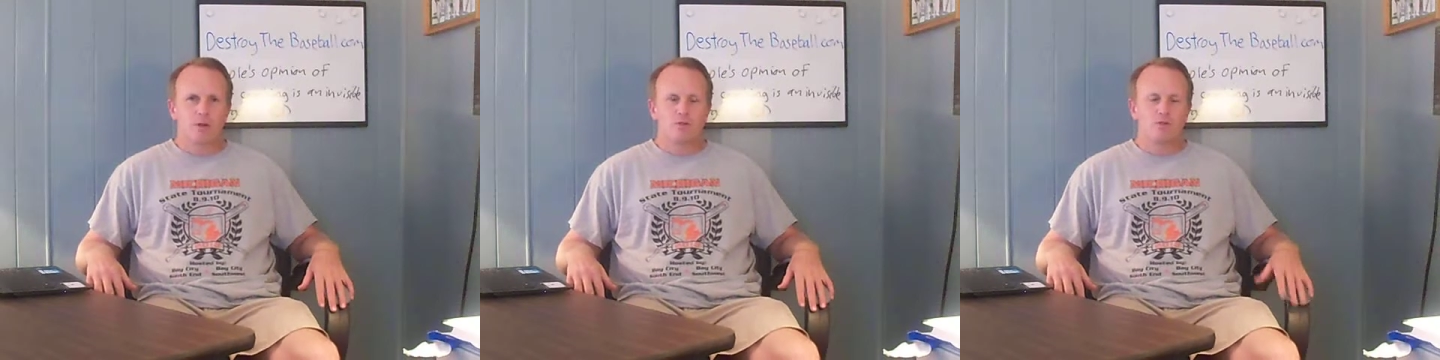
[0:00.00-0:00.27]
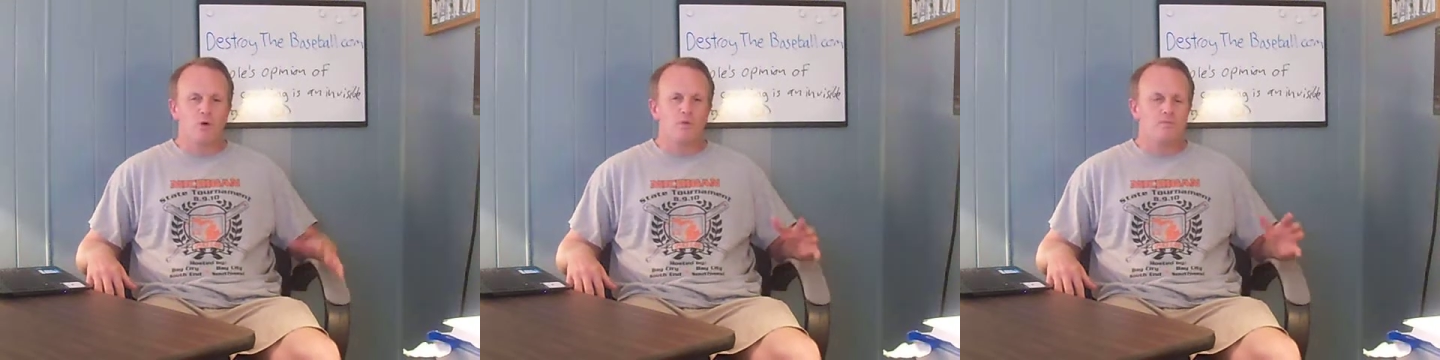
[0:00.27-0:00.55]

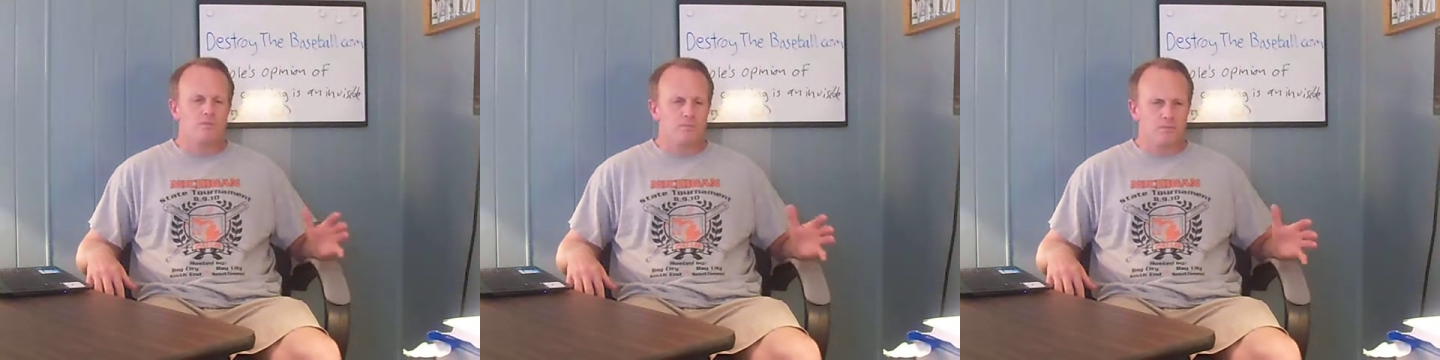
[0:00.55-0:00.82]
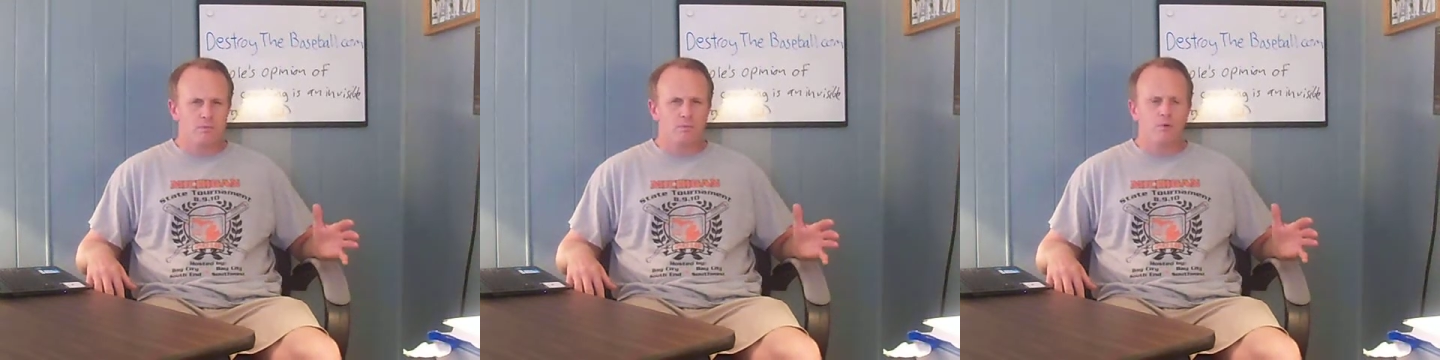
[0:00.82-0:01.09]
So
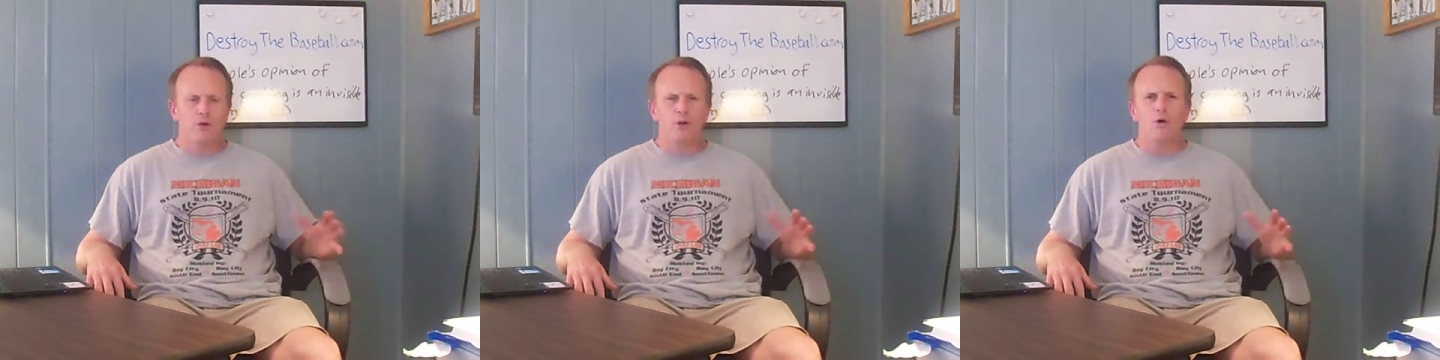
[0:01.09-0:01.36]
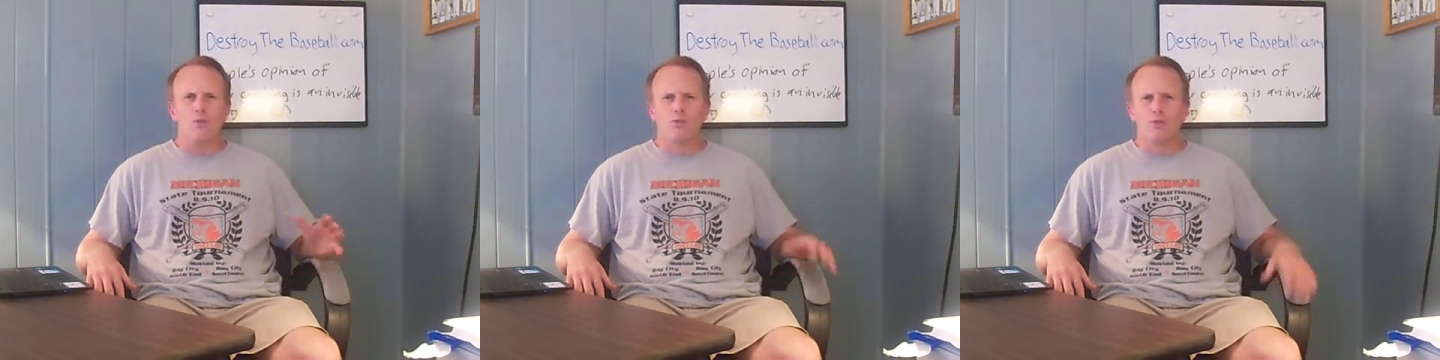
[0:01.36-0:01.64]
we're going
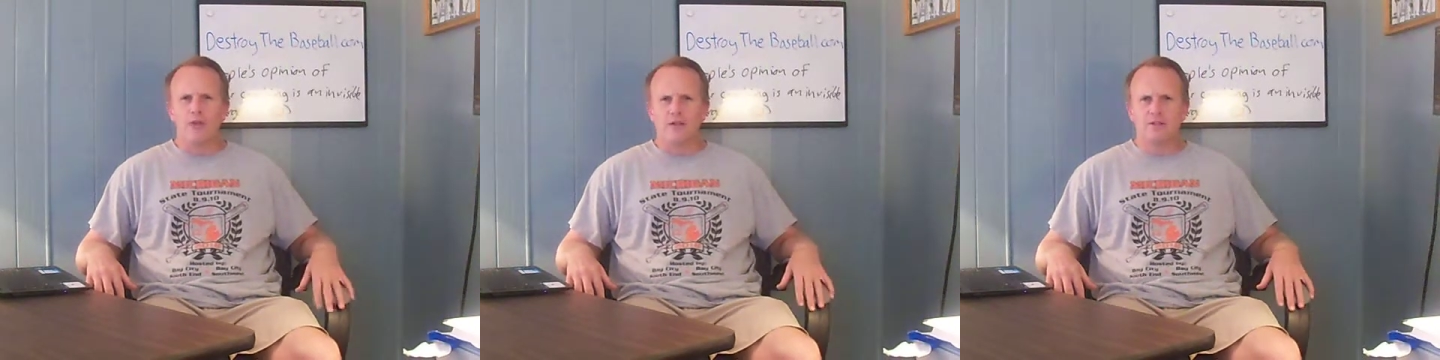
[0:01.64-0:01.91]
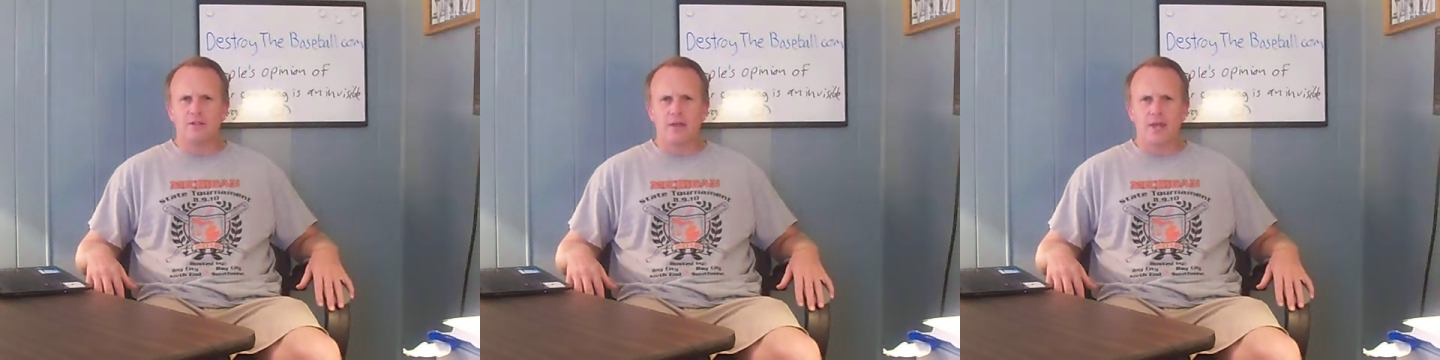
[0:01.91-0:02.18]
to go through that
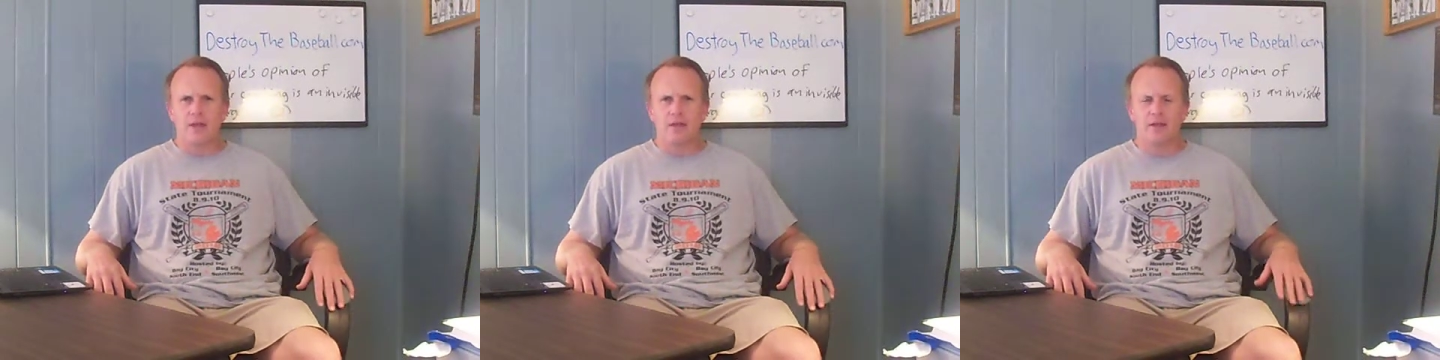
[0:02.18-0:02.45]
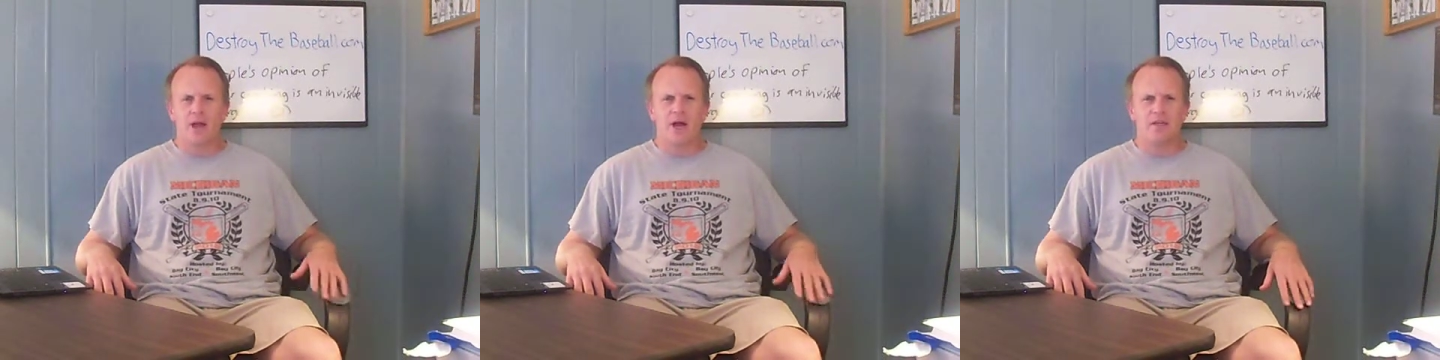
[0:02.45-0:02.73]
today in the
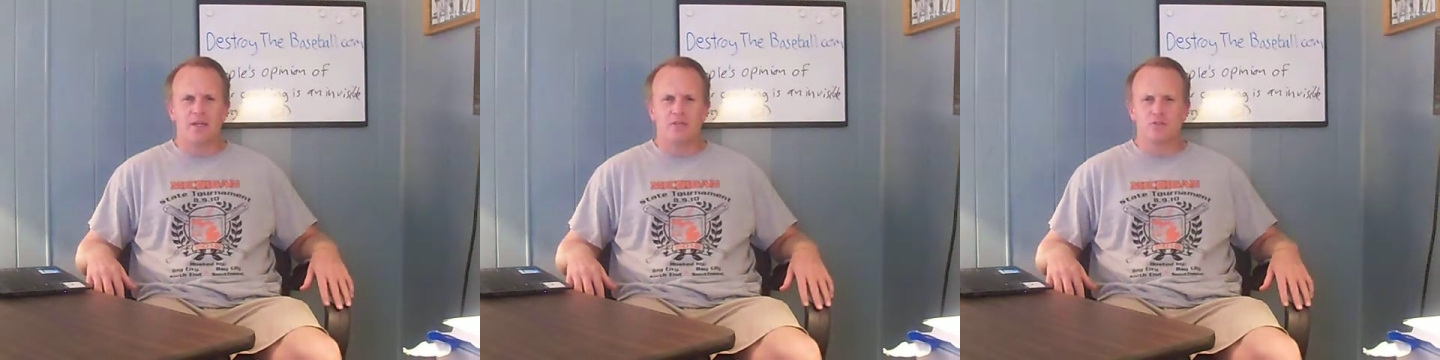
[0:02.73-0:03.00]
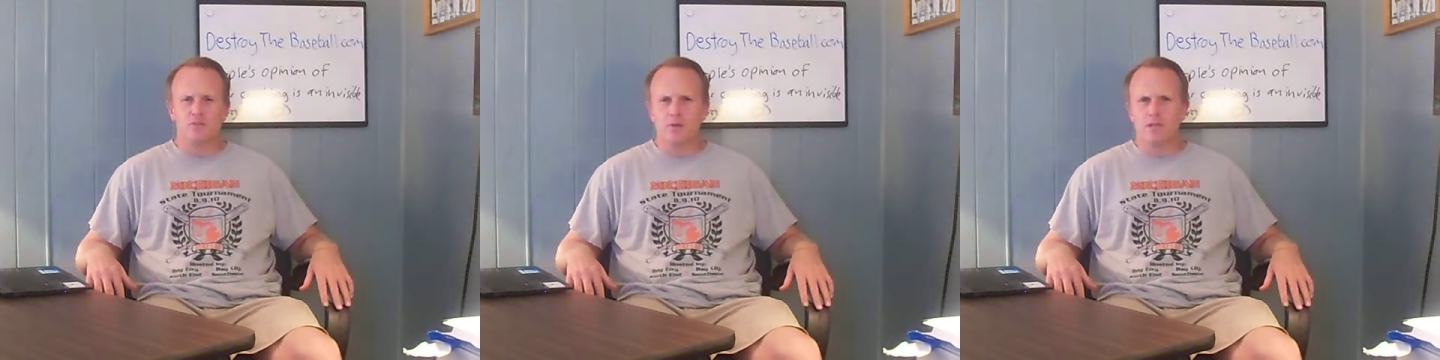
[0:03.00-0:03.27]

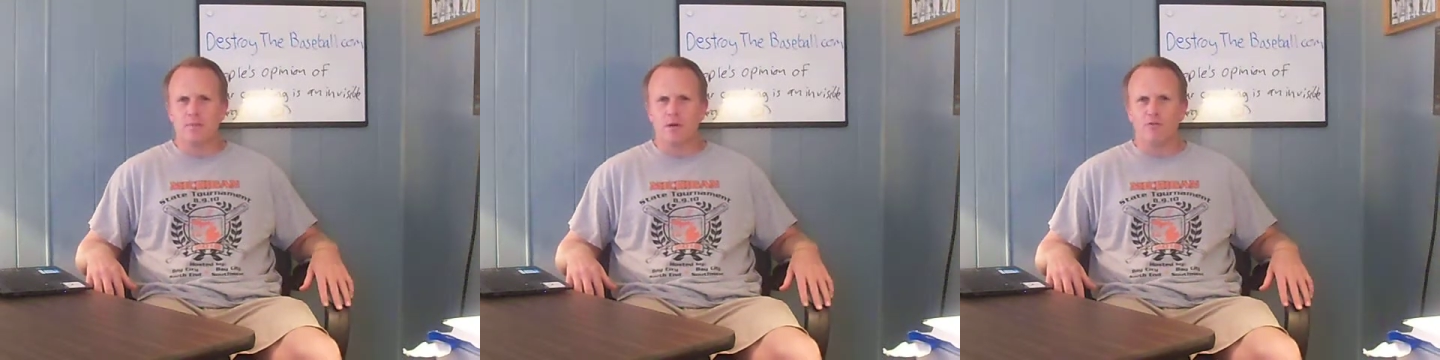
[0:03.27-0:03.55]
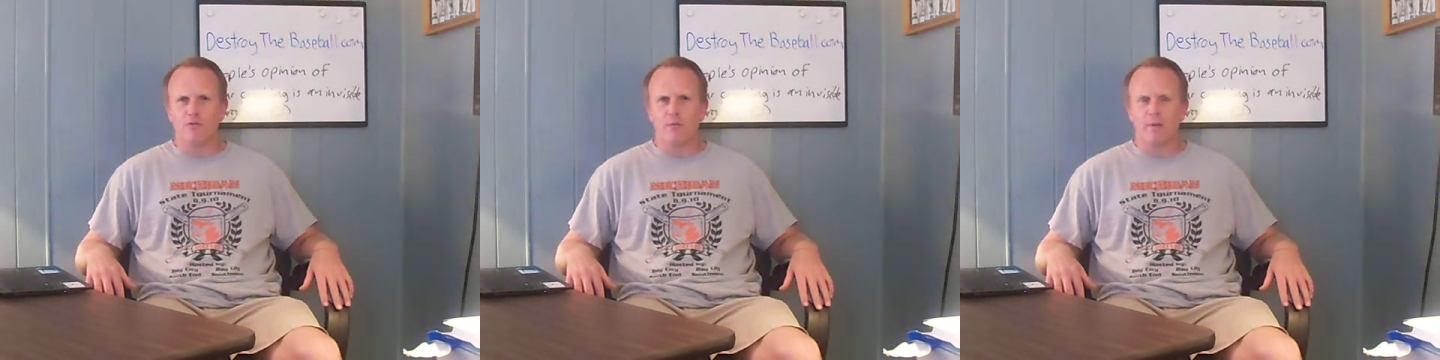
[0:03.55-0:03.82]
context of an email from a